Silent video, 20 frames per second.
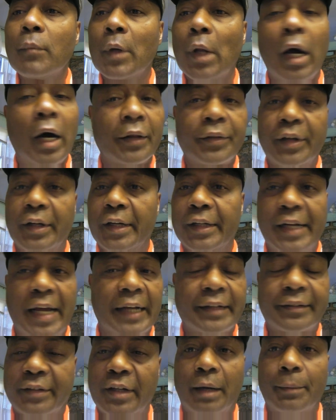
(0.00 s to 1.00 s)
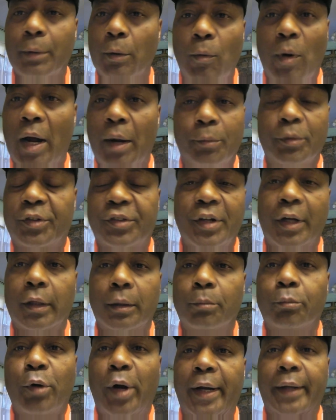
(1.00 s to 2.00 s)
Other than that, tell me why we
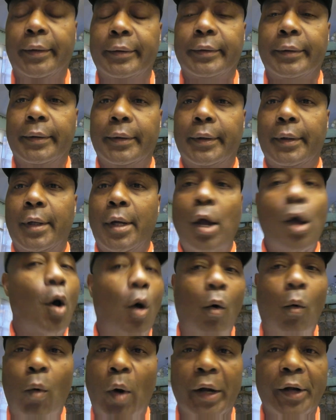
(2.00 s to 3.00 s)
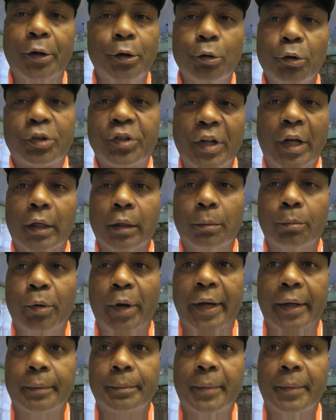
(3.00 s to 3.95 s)
celebrate. What are you celebrating,